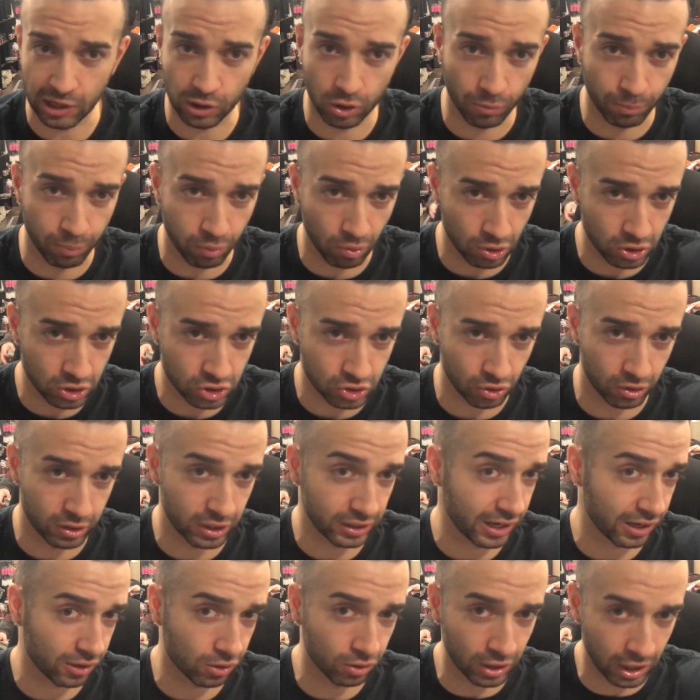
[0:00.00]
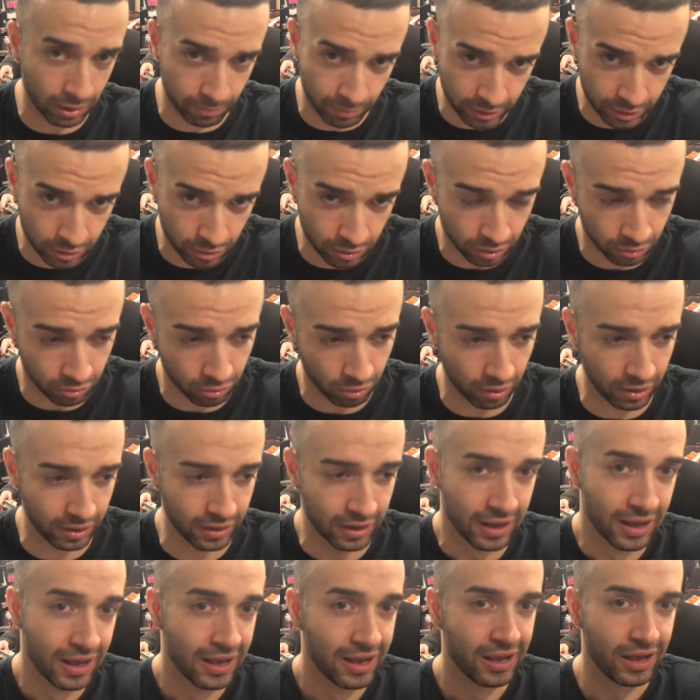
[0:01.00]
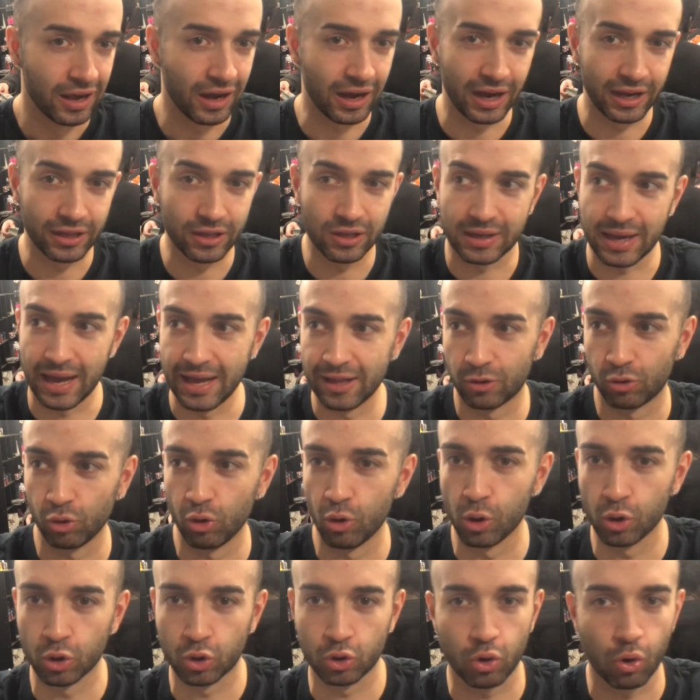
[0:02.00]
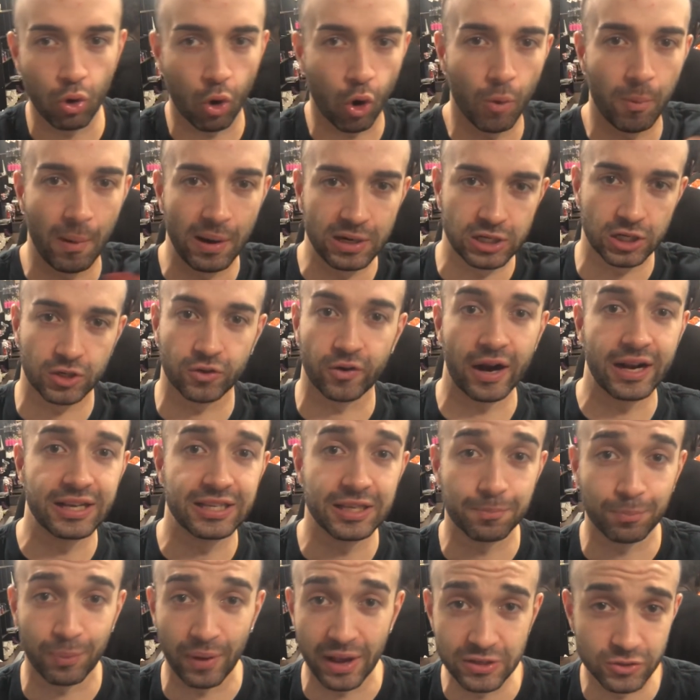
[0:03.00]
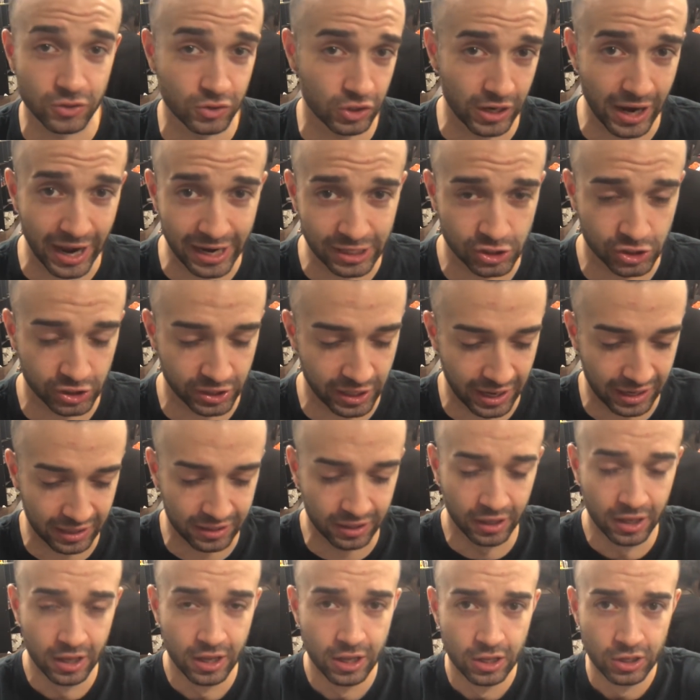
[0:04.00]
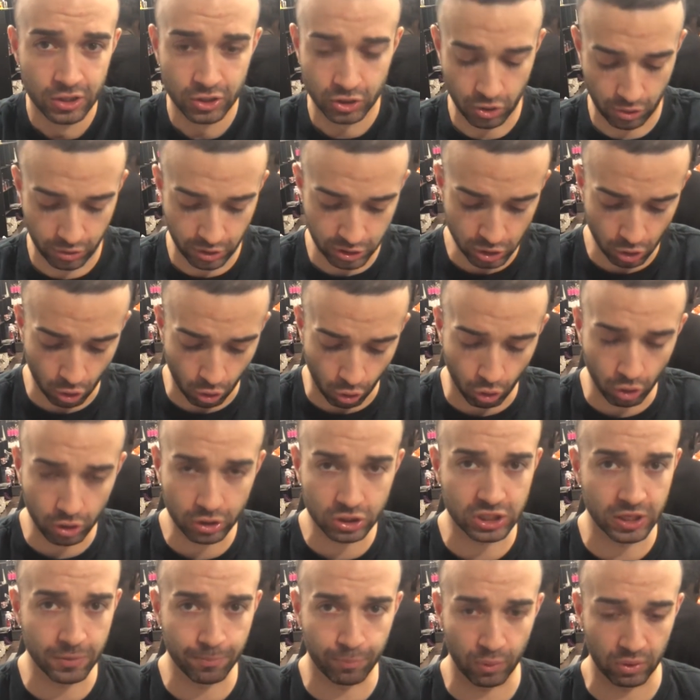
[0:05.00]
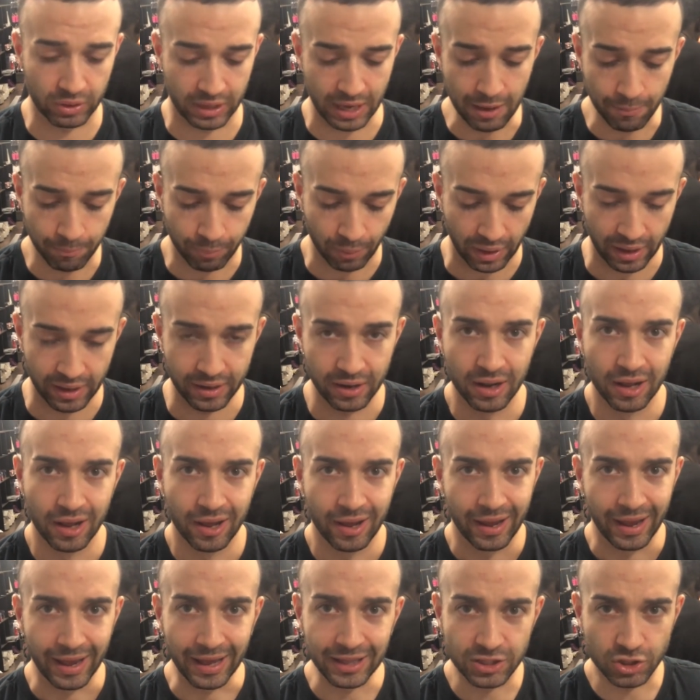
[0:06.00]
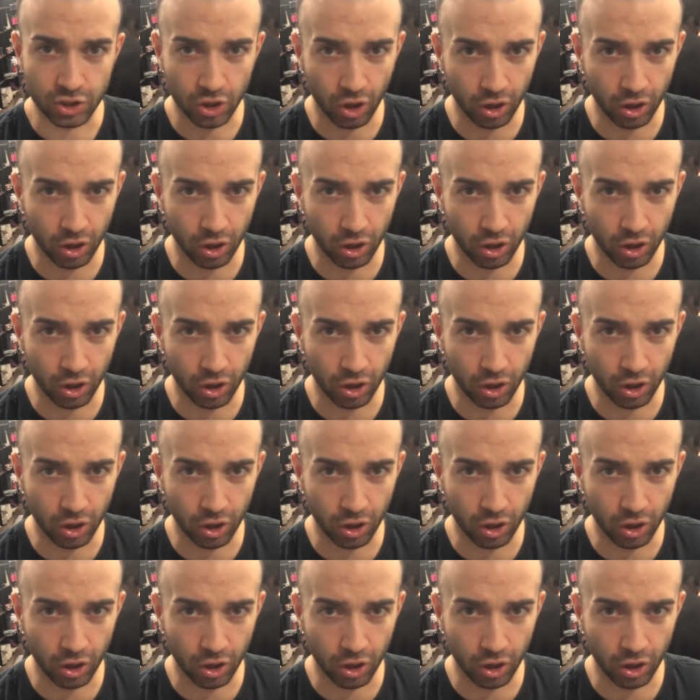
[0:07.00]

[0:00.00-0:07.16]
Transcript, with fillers: can't go Borrelsword, you can't go Knightmare Unicorn, uh, you can't do a whole bunch of crazy plays with your extra deck. So there's a whole simple game plan. It's